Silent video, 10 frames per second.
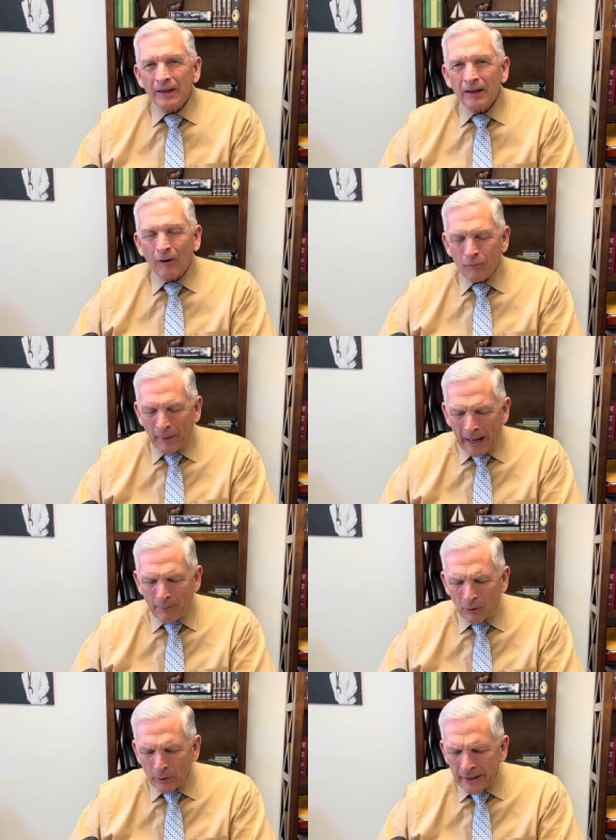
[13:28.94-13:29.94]
of
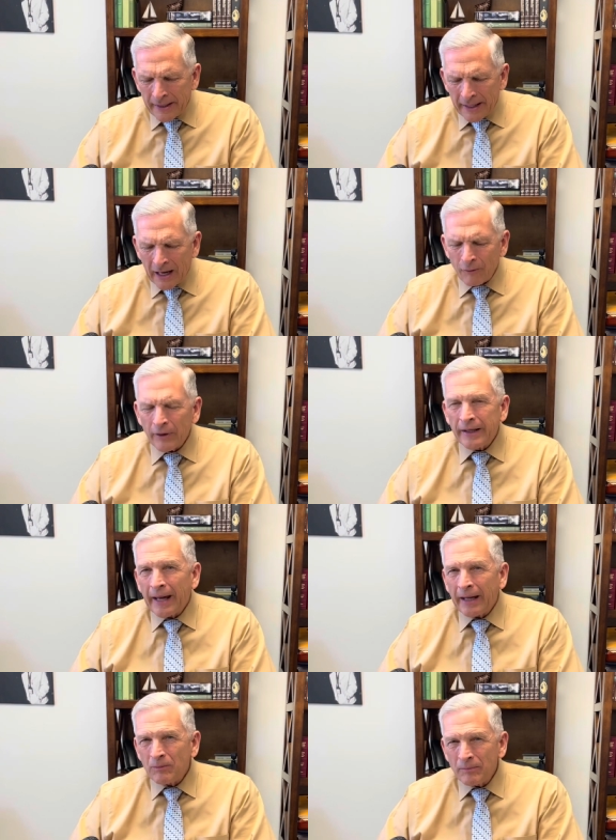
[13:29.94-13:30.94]
Bible reading every
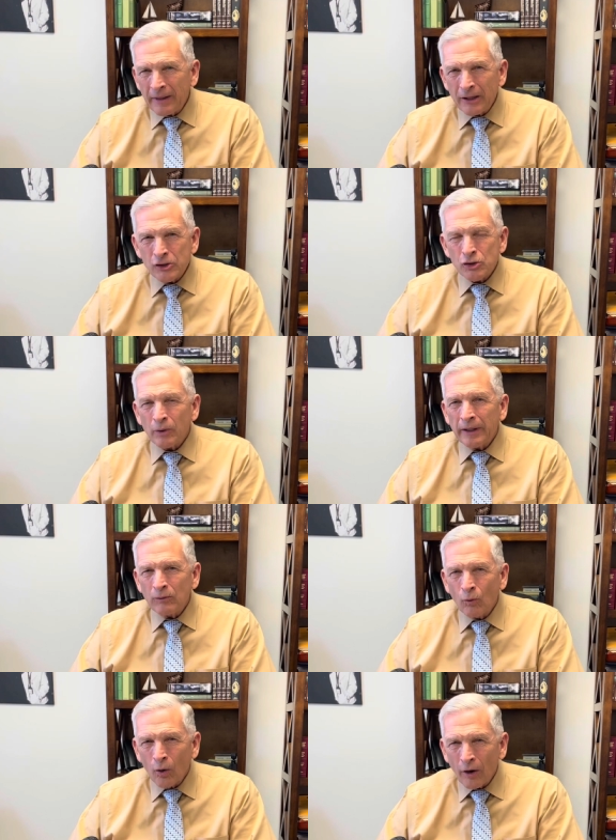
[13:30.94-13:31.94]
day and ministry
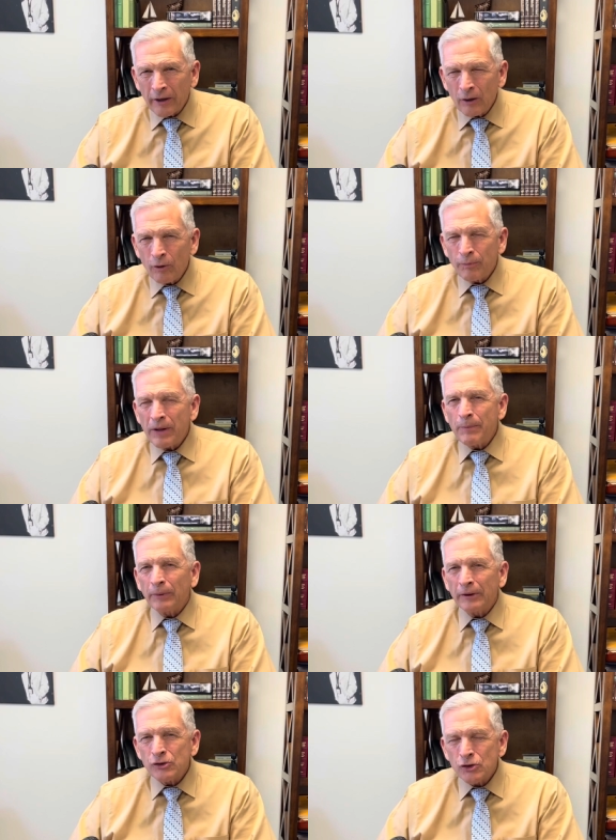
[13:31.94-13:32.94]
and working with
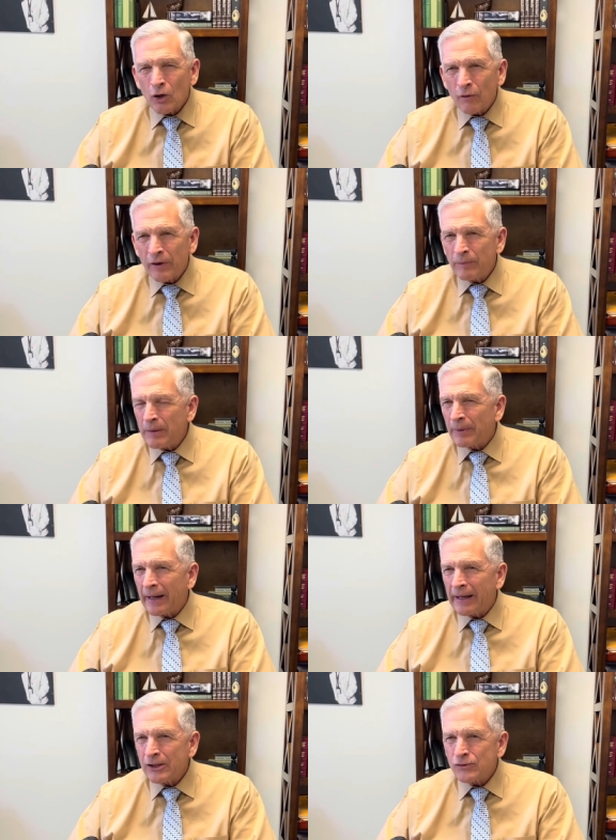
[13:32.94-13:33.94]
people and serving people, I
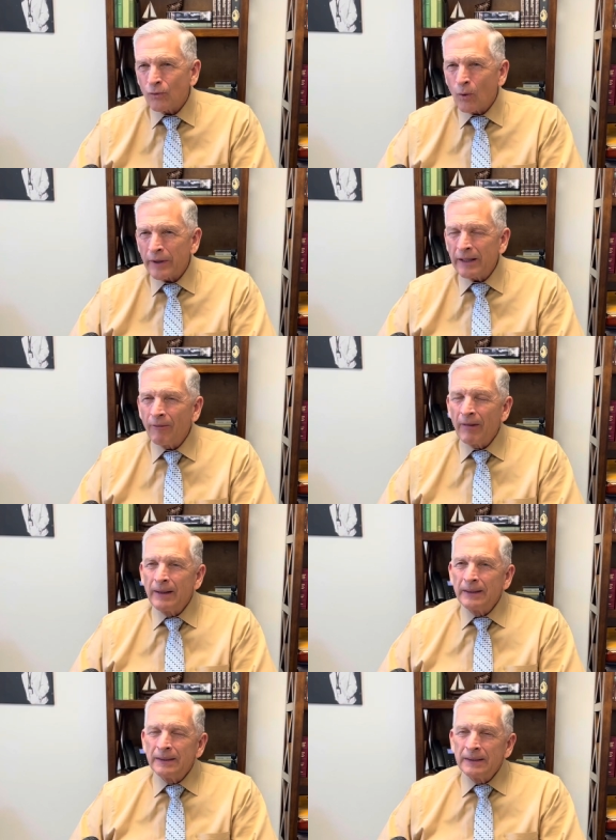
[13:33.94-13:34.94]
guess 40
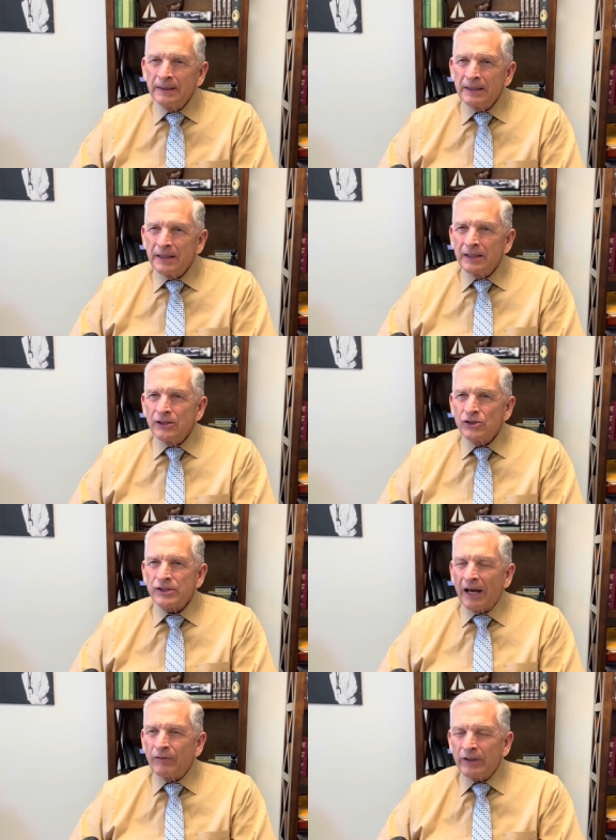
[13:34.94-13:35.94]

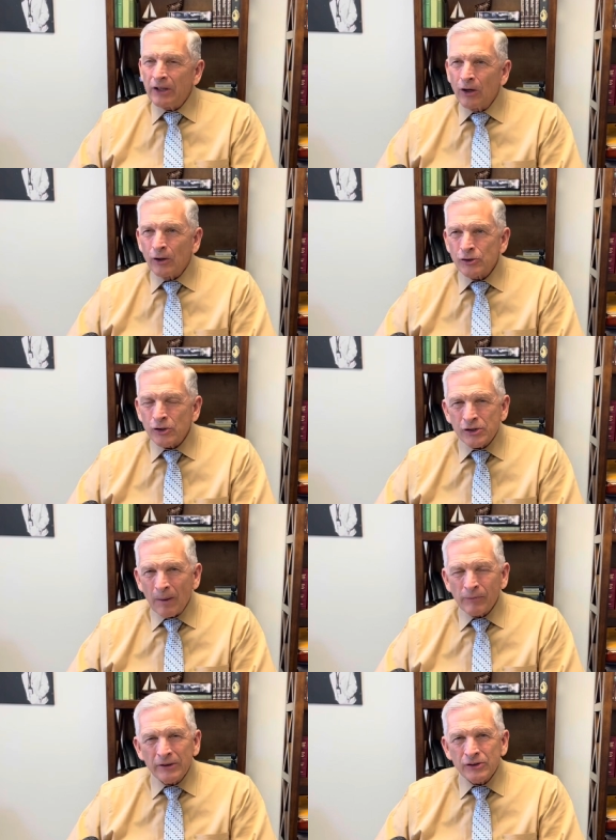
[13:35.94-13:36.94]
seven years or
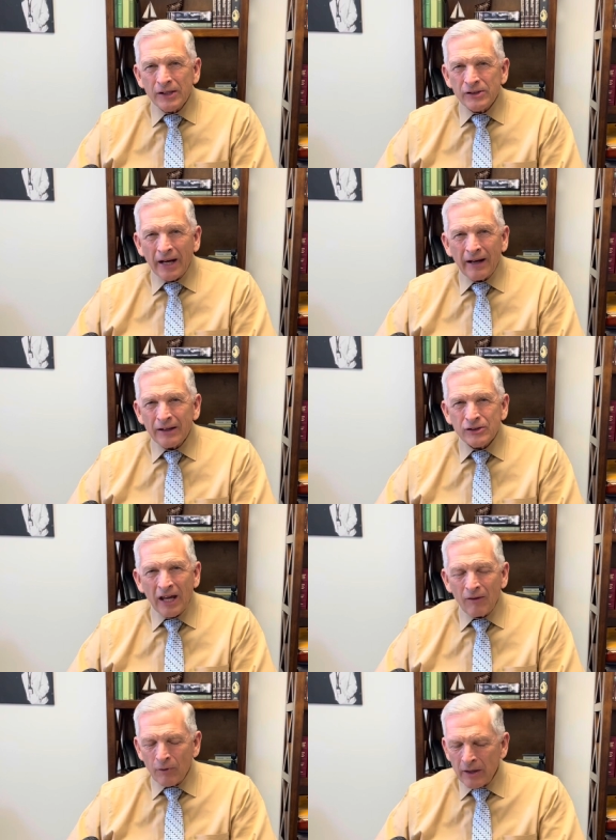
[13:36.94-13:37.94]
something since I got
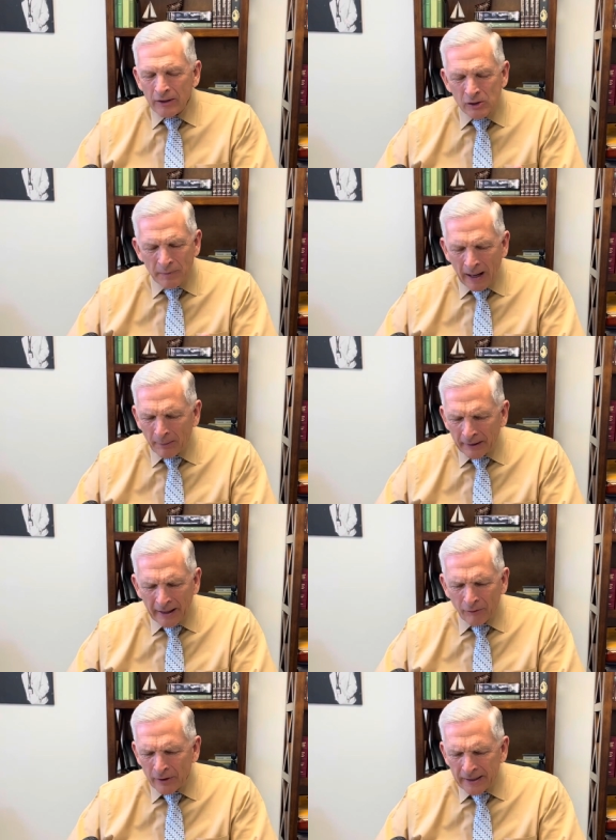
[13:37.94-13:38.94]
saved, reading this Bible
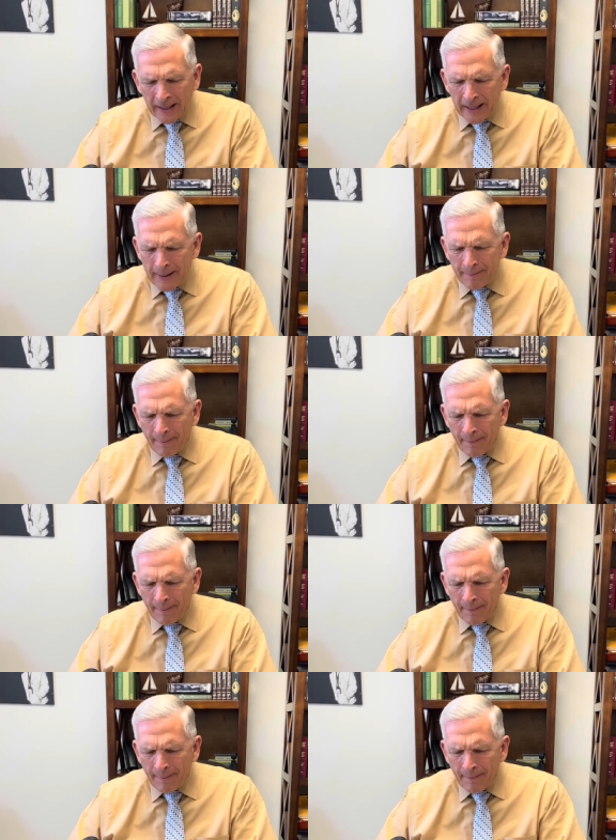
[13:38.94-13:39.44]
every day,